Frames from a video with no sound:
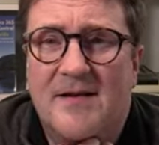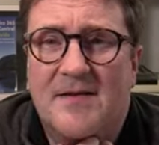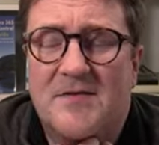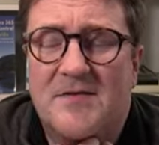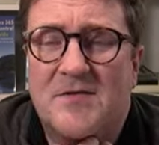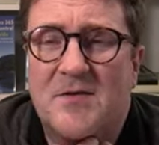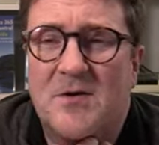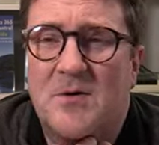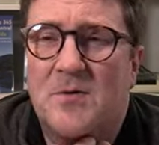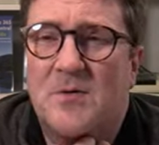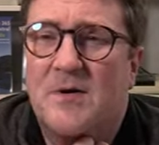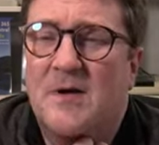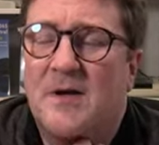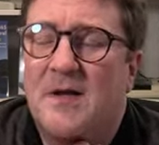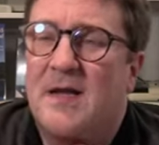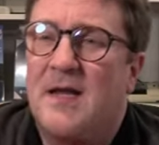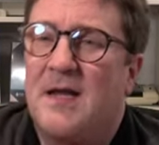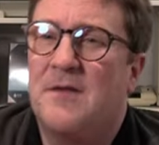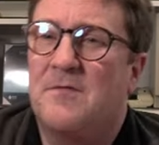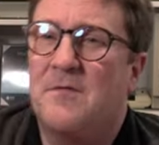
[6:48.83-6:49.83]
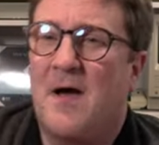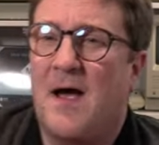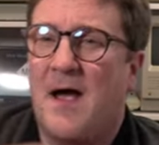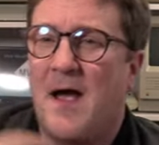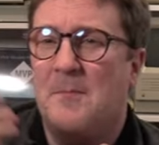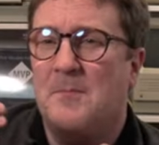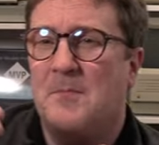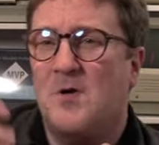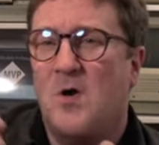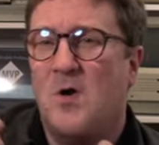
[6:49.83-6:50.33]
So if
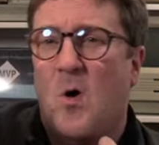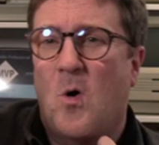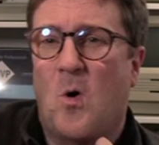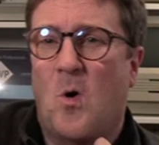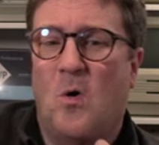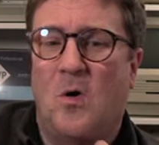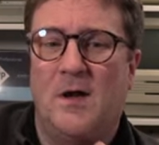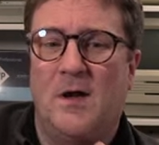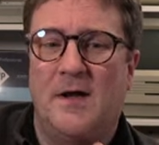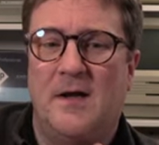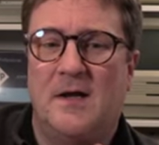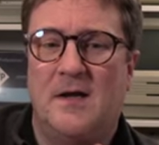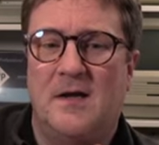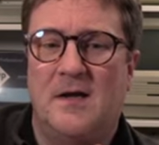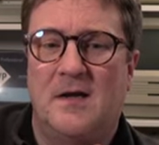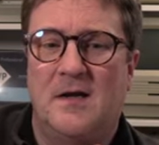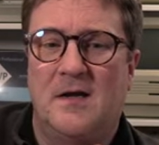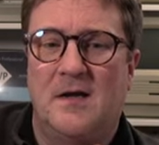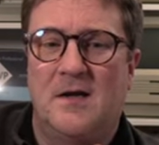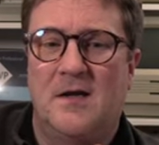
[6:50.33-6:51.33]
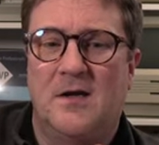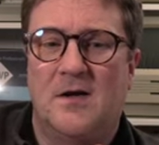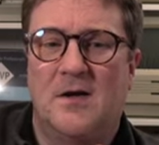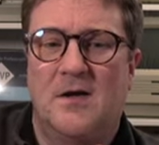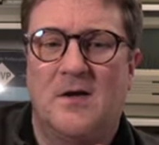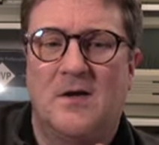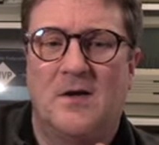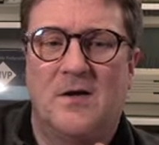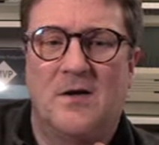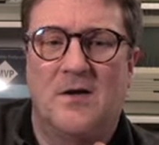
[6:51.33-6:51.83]
I'm calling
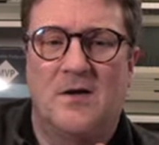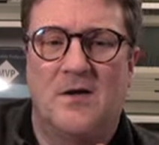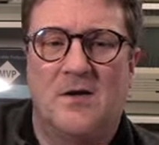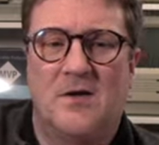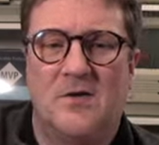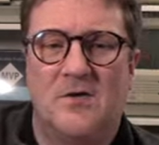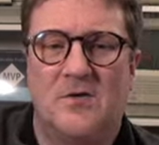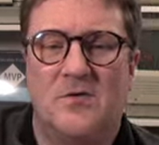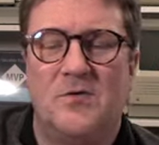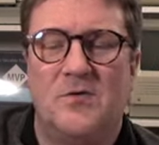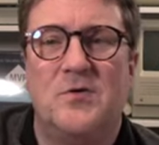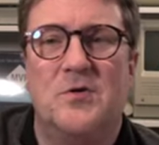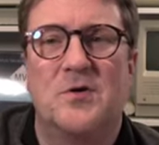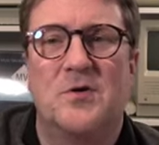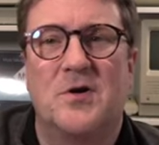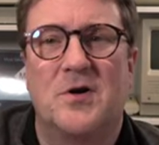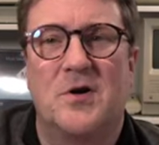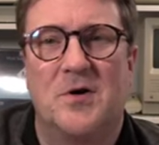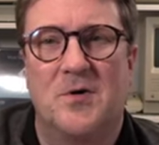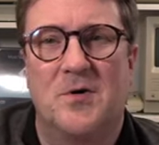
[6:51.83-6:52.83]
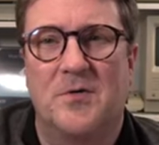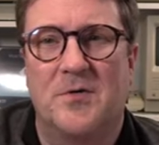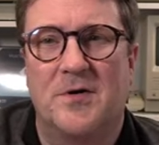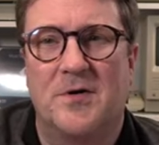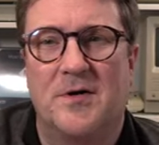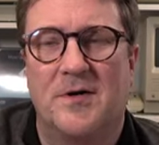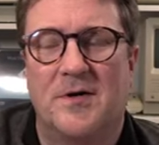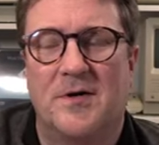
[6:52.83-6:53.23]
your code,